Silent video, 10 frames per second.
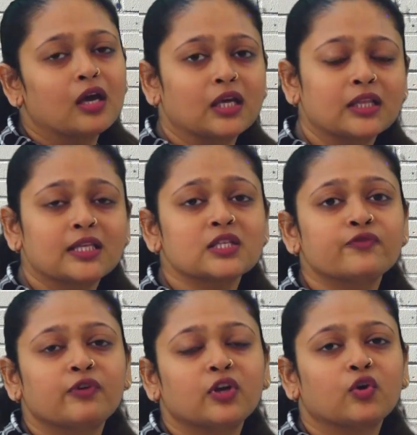In
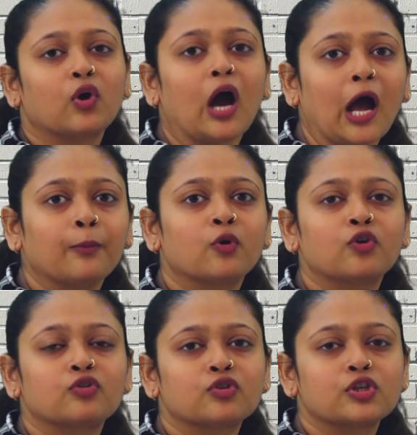this video, I am
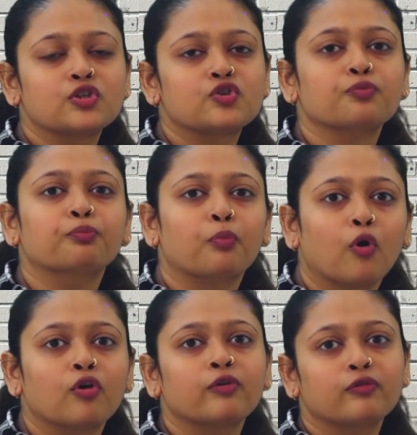going to teach you
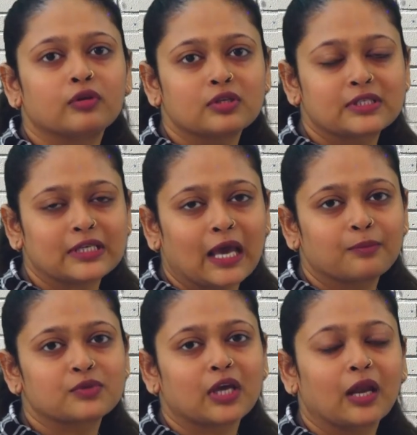more
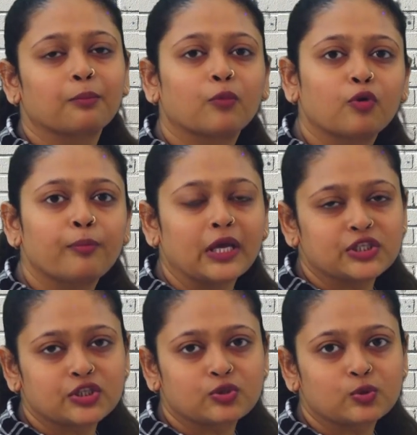stamps and more
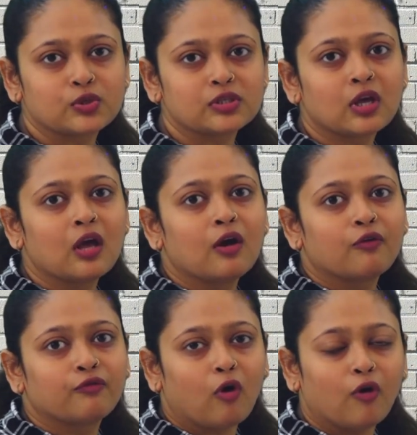magic tools
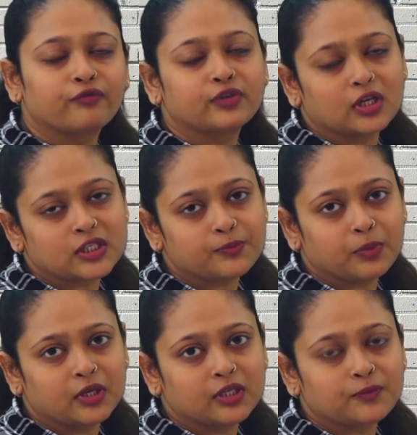of Tux
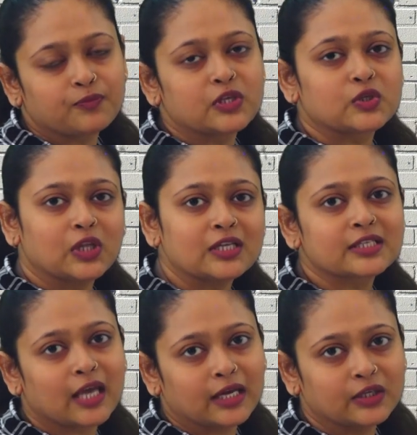Paint. So let's
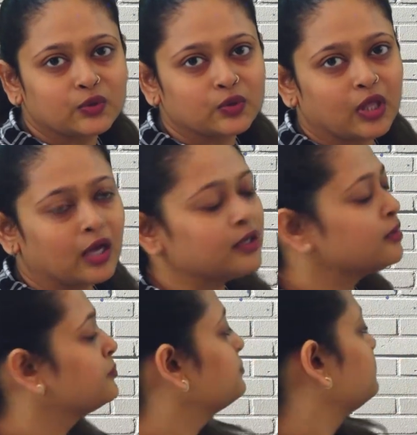get into
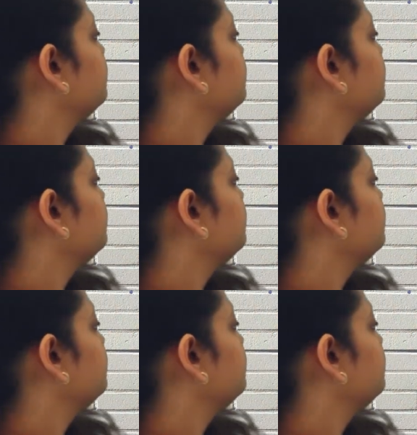that.